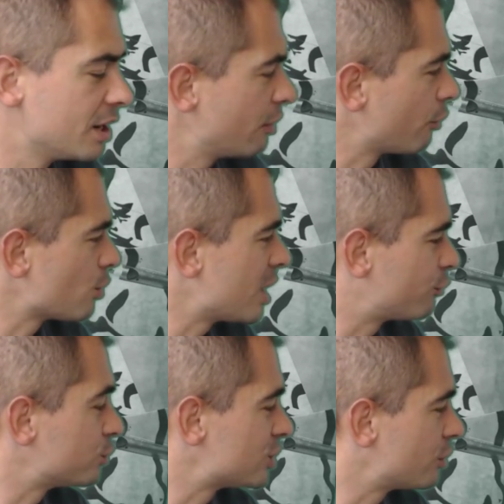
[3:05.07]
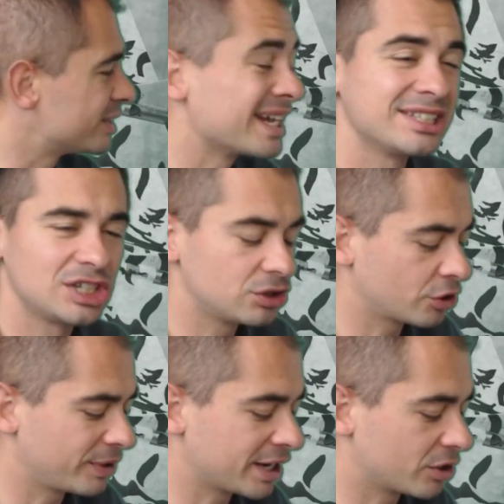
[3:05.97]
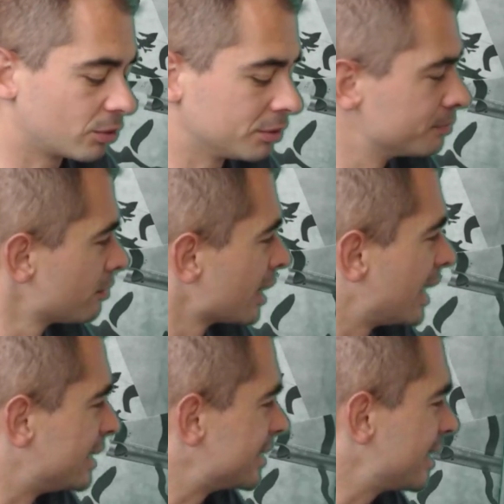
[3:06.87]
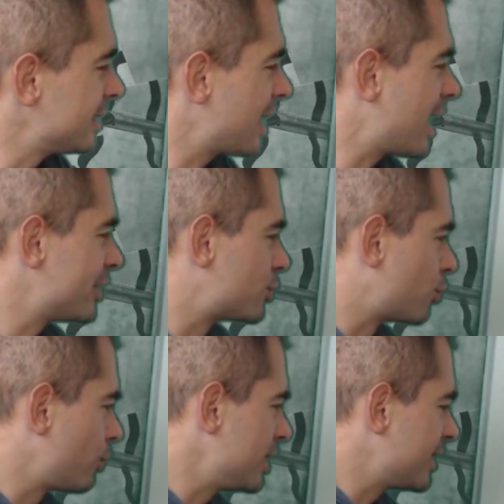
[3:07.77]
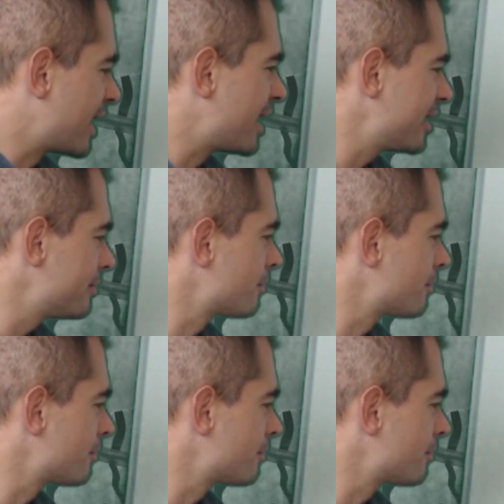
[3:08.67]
arrive with a 90-degree angle. And then as a green guy,